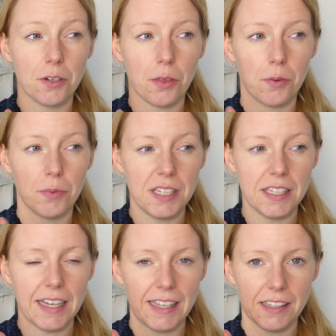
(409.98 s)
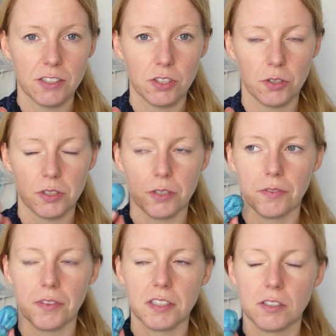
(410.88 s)
3 Helgen socks out
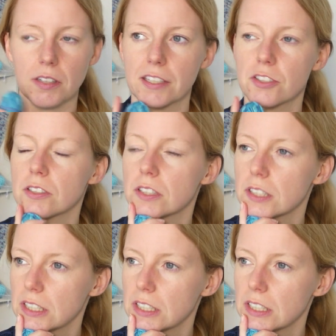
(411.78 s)
of this collection.